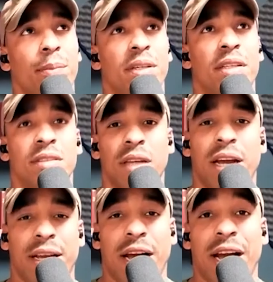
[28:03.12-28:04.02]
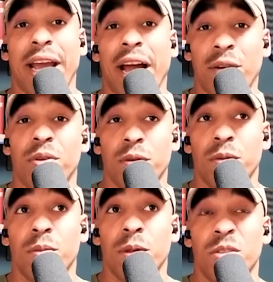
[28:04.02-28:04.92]
because I have
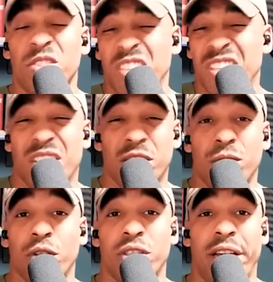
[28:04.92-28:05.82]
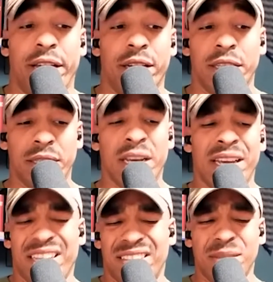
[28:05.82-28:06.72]
seen this firsthand, and
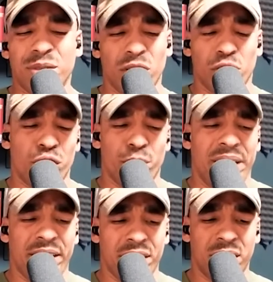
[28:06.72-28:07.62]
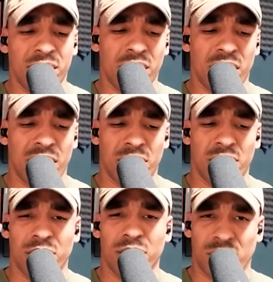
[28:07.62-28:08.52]
it seems a little dramatic
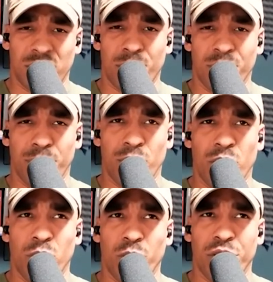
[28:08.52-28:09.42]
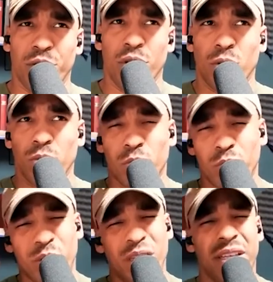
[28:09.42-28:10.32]
to some people when you don't
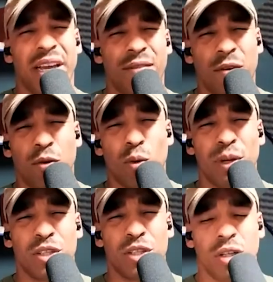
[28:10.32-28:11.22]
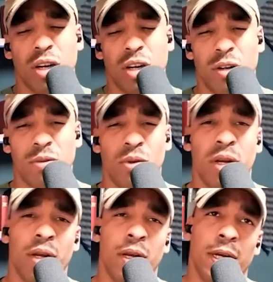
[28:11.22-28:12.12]
really have a full picture of
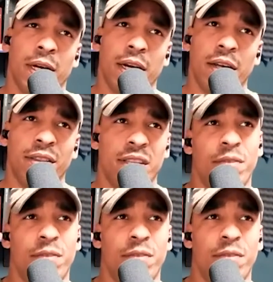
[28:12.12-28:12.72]
the